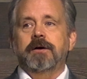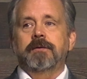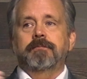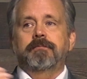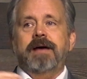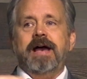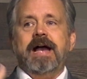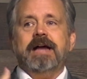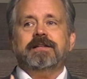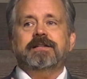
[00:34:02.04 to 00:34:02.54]

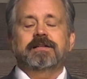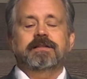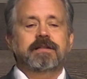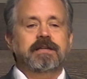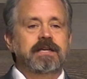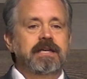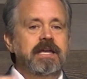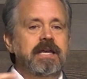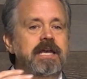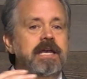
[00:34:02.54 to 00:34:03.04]
come back to
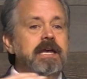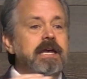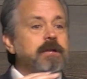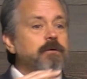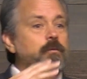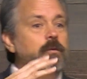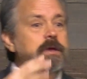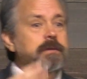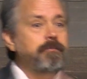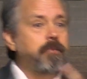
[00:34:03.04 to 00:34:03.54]
the king
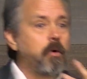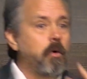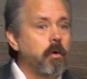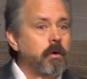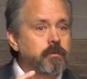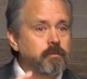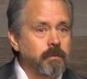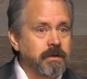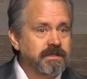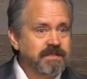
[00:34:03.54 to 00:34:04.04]
and
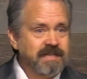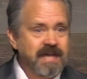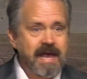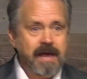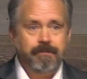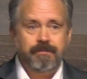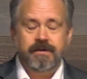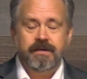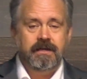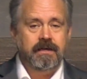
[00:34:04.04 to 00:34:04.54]
report what's
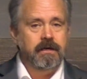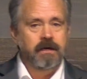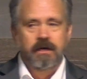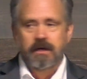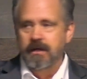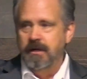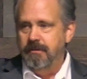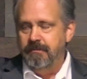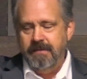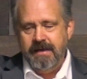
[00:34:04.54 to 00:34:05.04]
happening.
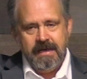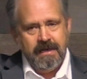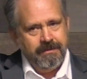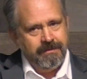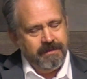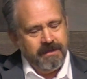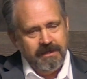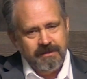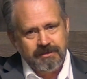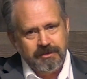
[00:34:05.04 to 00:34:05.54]

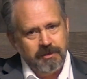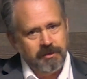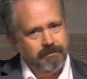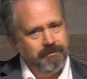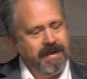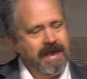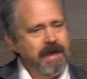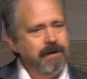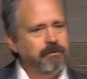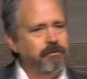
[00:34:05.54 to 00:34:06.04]
Man, things
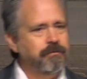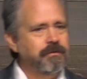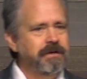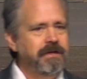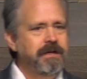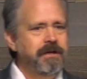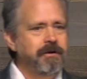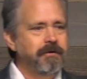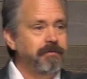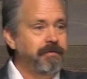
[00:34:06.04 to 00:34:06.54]
look bad over
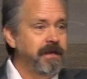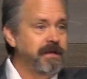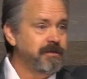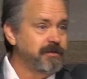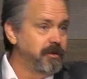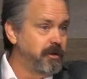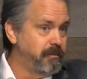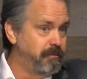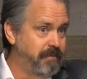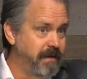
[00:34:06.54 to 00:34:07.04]
here.
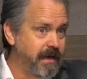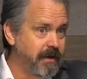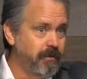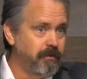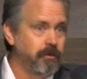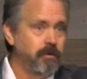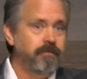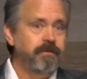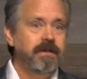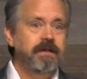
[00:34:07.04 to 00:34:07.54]
Things look
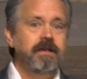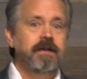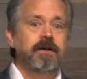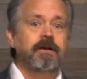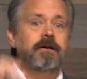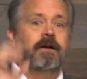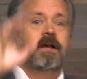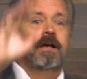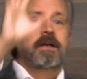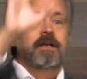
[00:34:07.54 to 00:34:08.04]
better over
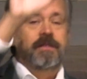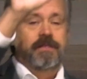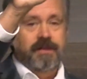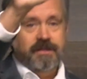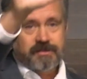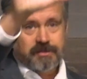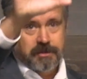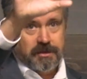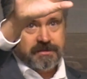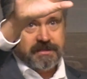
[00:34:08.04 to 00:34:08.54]
here.
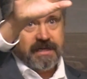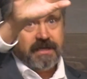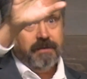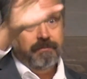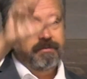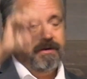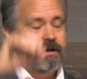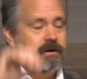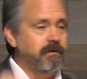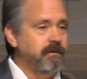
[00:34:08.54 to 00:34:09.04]
This looks like
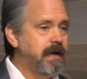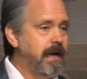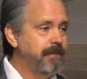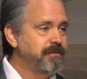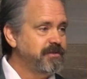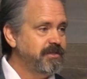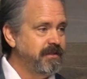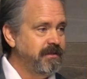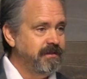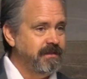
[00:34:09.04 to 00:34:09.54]
a better
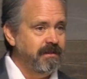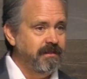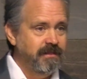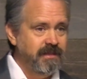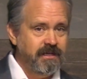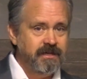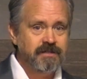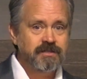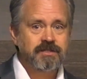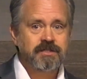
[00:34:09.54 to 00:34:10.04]
option
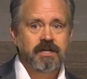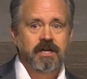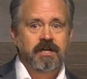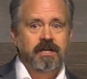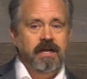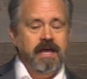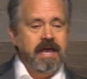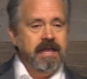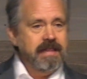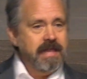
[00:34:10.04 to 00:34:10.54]
than this.
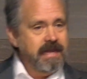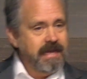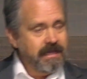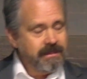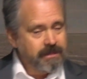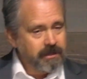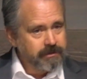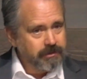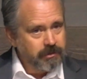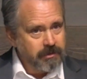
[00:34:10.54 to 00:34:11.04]
And they
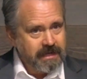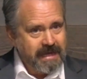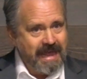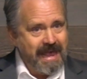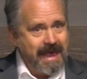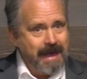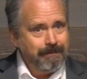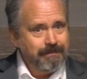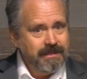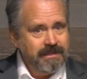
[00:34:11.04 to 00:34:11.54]
get their little
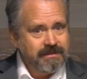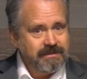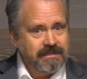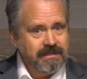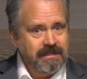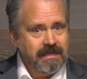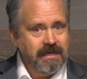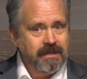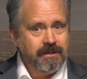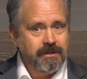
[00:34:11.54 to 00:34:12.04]
cabinet
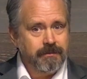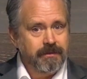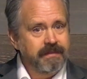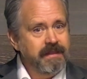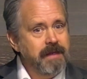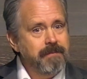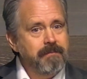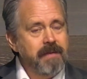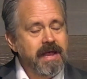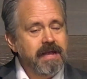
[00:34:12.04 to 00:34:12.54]
together
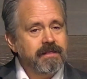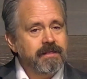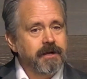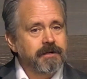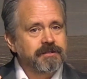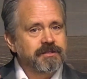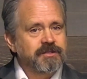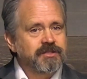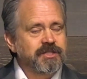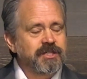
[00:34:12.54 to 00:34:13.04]
and they make
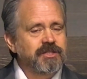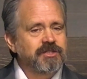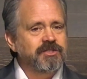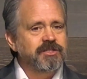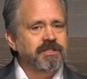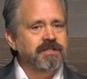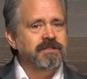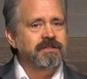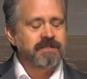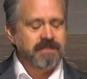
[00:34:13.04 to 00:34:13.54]
their
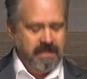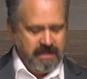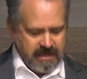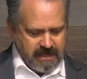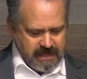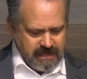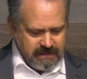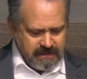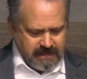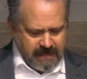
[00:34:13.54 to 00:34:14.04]
decisions.
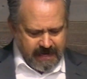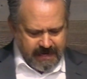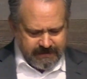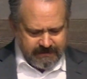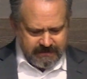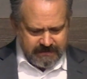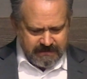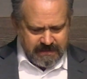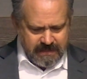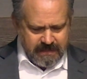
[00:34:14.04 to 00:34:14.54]
And
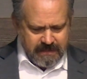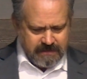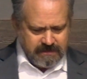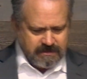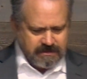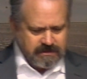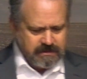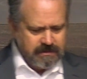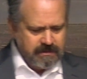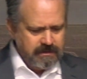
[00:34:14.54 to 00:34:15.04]
God
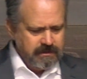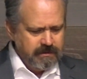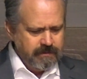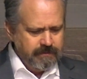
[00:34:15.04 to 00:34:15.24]
says,